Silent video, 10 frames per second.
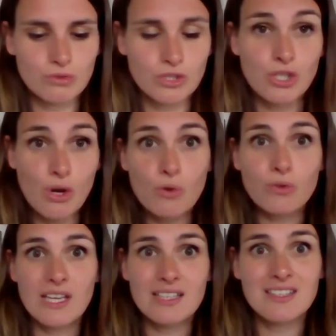show
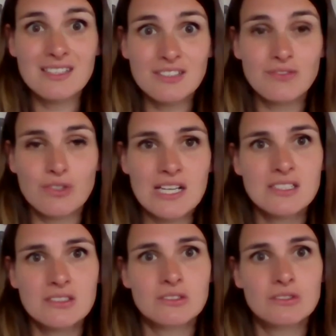that these
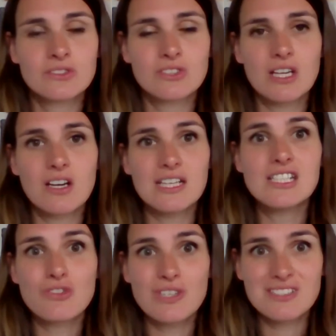varietals are
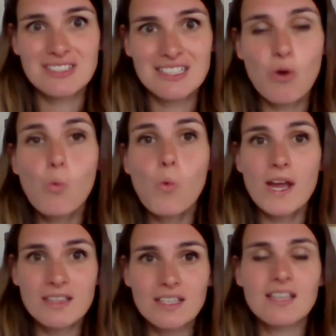interesting
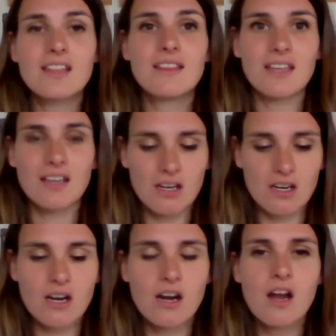when they
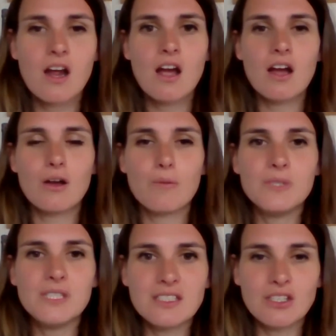are
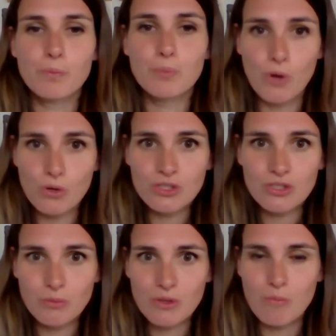being
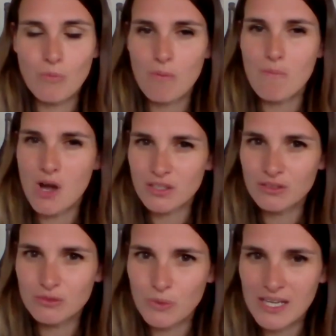approached with a more
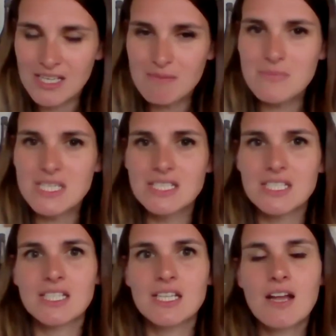modern way,
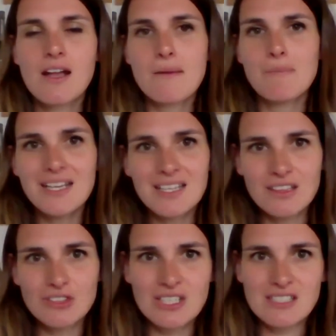meaning back in
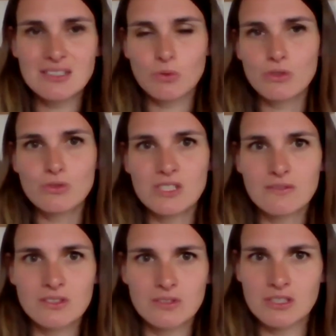the days they were using
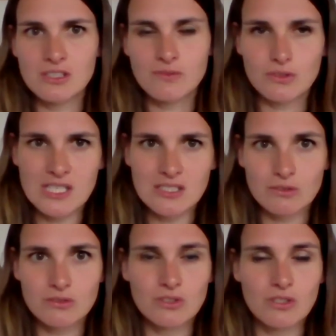these
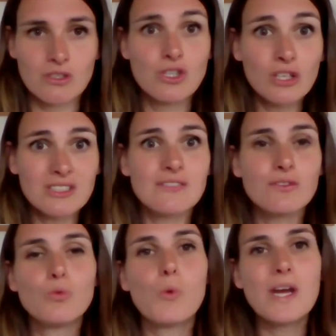varietals, not
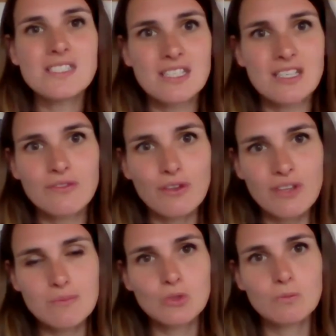even waiting for
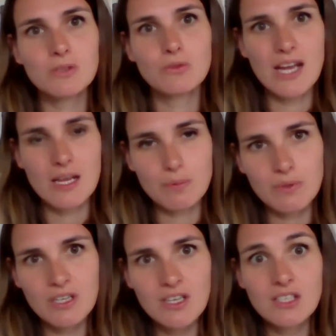them to be ripe.
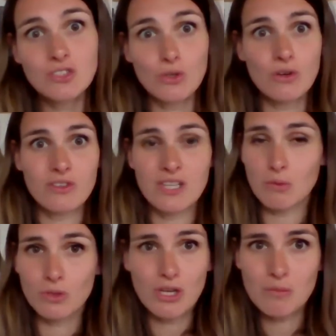So they
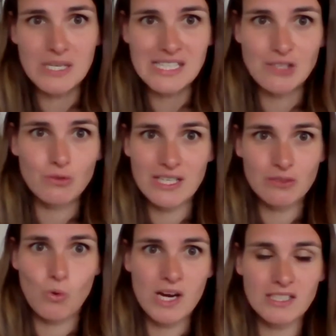were not making
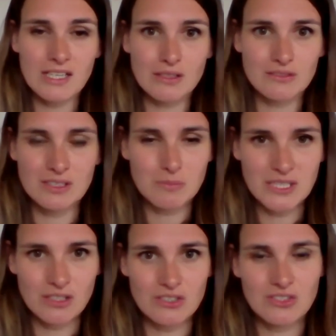great wine out of it
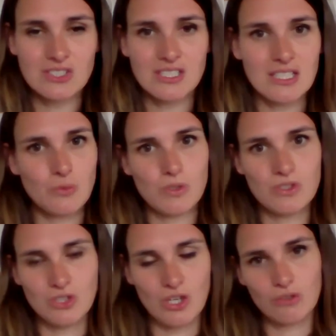because it
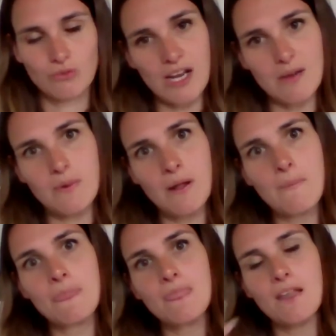was not ripe.
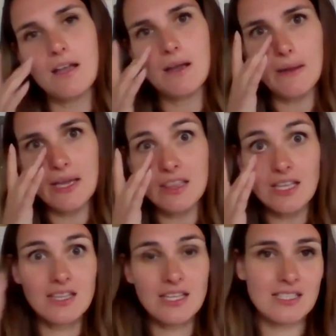And
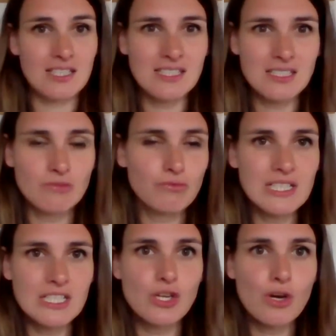then they didn't
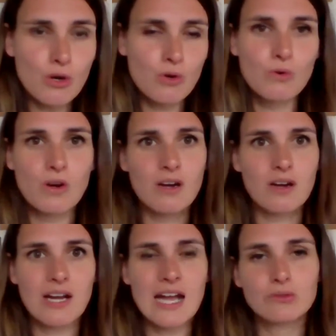really know
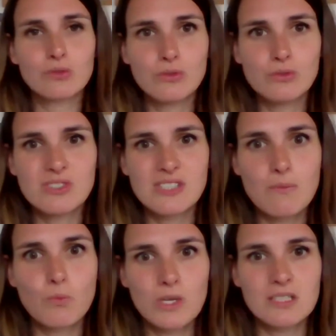how to use
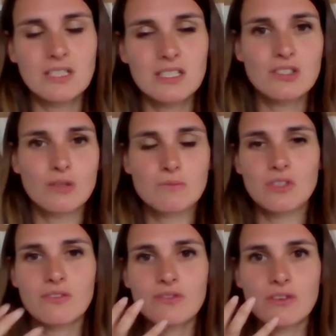them when in terms
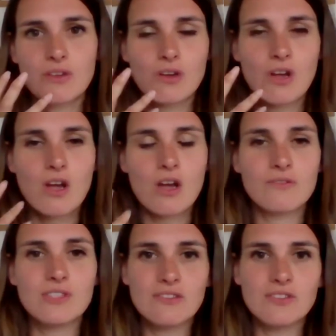of
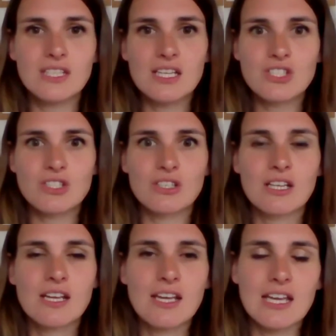vinification.
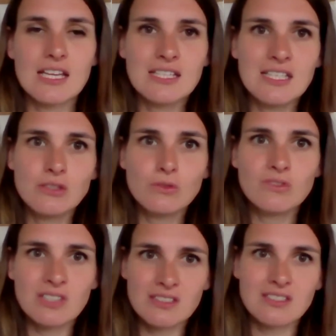And he
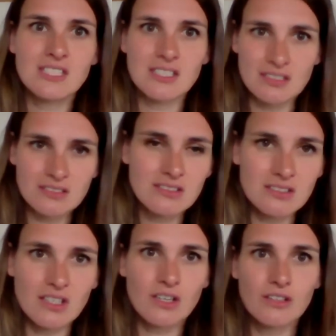used his skills
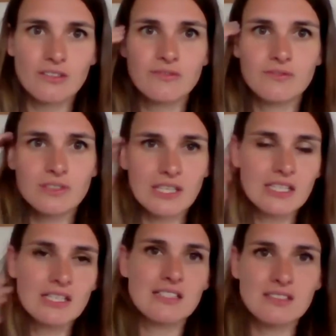of
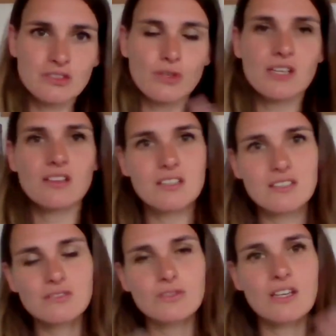like, let's try
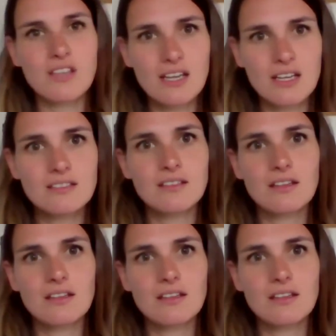this, try that.